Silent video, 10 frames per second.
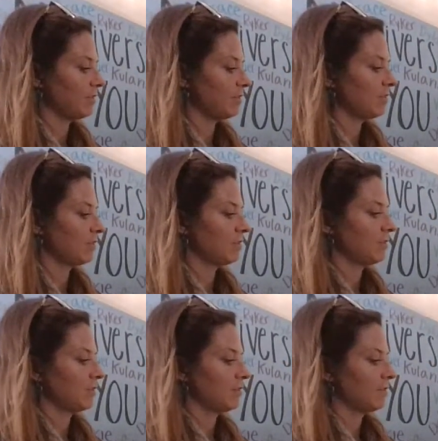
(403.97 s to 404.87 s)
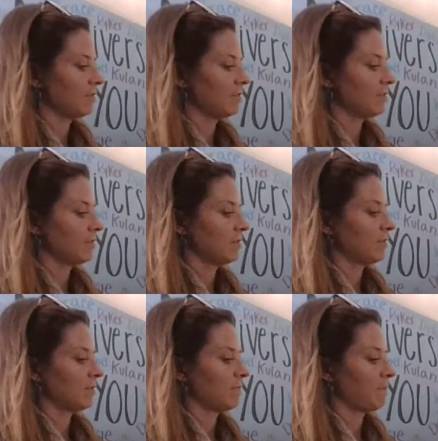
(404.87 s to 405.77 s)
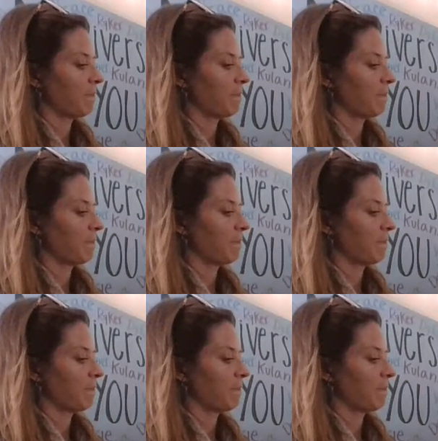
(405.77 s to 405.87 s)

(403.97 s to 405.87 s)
[no speech]